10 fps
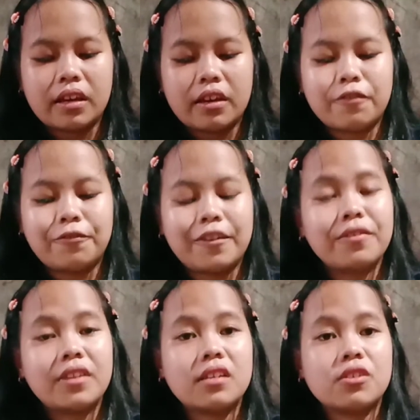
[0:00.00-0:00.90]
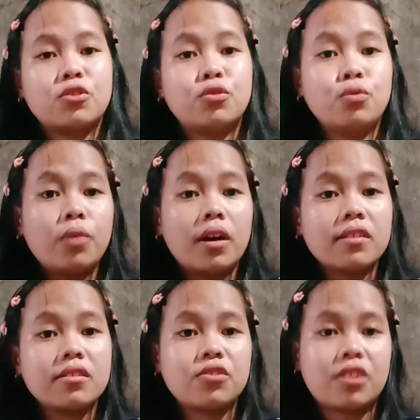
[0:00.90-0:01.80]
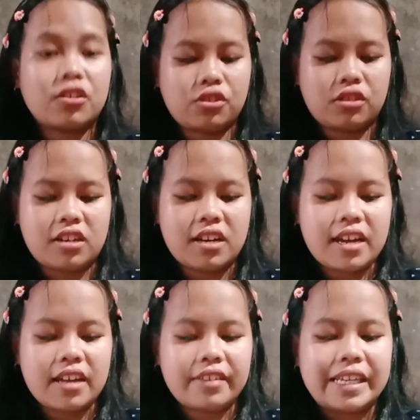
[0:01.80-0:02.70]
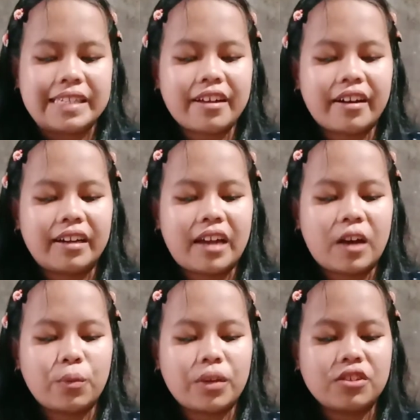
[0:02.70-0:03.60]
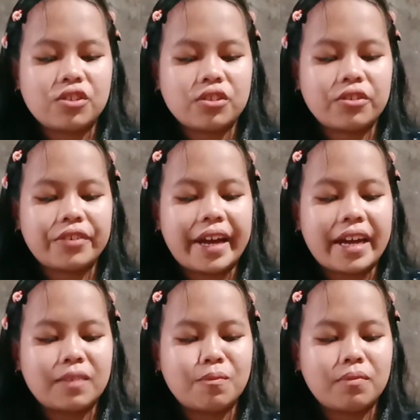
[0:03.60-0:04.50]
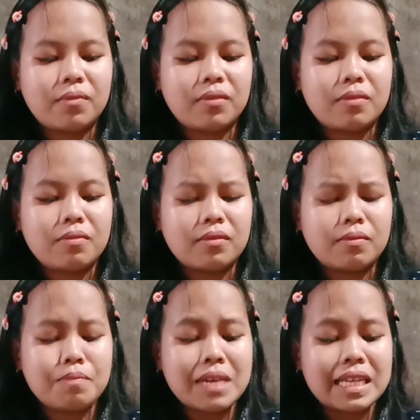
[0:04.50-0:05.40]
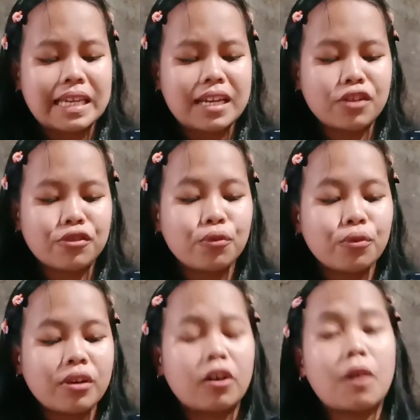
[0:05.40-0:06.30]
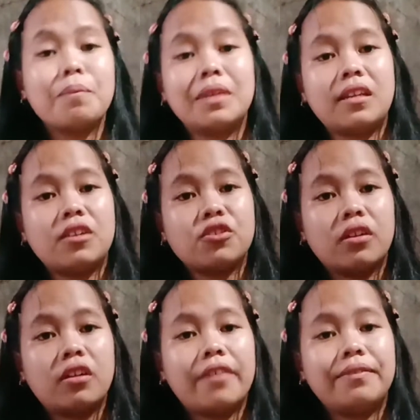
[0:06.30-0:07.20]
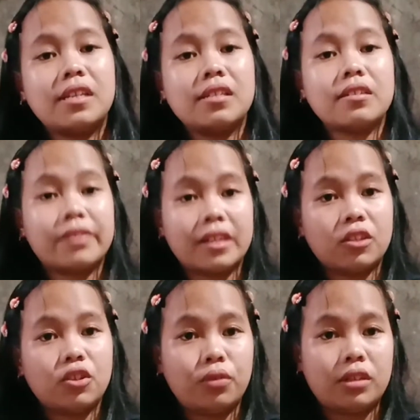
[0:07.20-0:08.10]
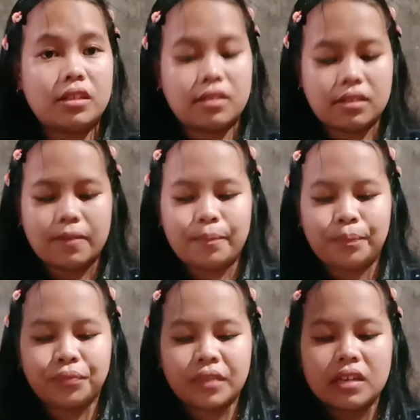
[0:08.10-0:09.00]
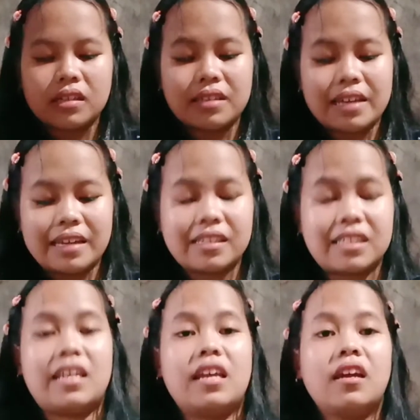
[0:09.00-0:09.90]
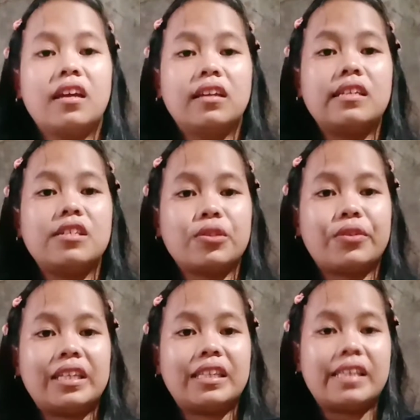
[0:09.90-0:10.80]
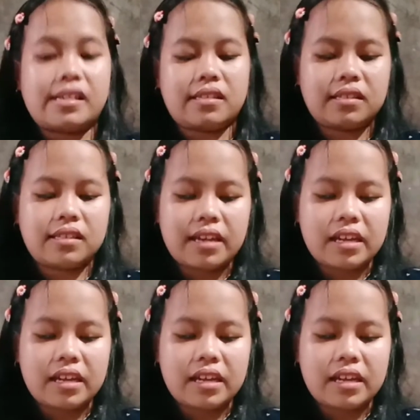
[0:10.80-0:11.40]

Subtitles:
Fifth is dual structure. These are language create meaning through the combination of discrete units. 6. Discreteness.